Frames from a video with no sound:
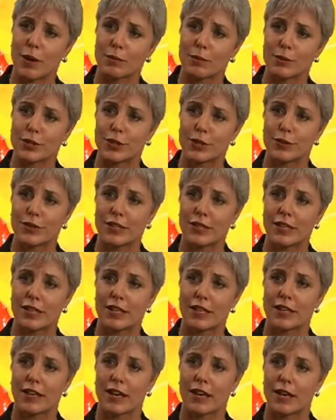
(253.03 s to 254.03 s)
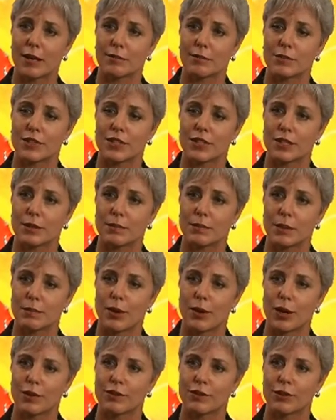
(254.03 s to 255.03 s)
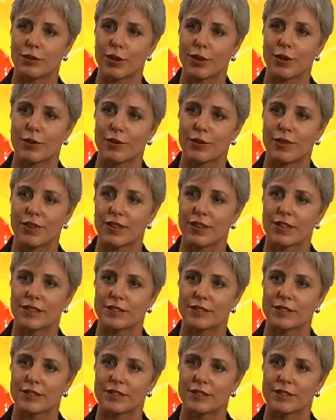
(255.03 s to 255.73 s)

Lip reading: opportunity to be part of a growth.